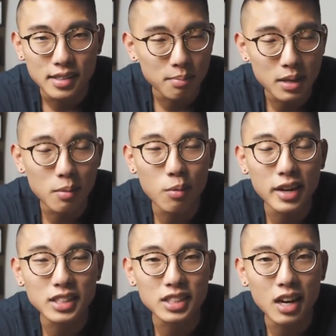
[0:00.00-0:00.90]
minimum
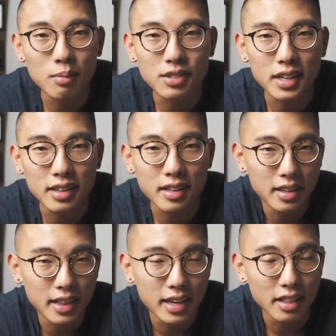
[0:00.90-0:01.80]
wage jobs and
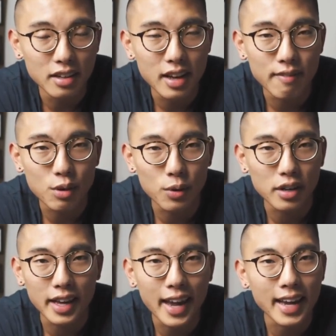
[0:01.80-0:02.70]
they literally have to
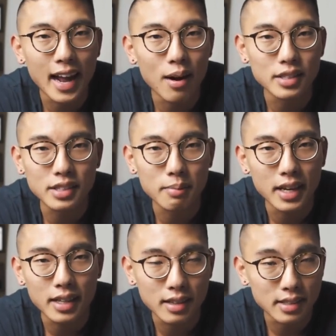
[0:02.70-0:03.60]
work like 8 hours to
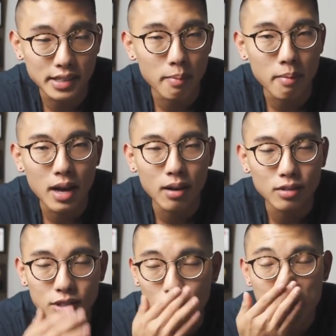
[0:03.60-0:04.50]
make the same
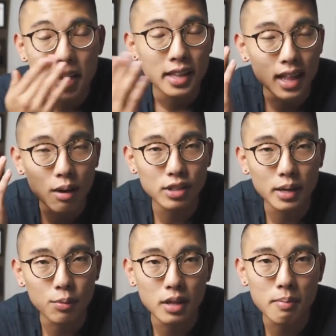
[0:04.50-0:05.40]
amount. So that was
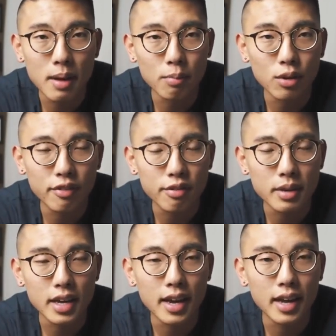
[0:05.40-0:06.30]
like really mind-blowing for me,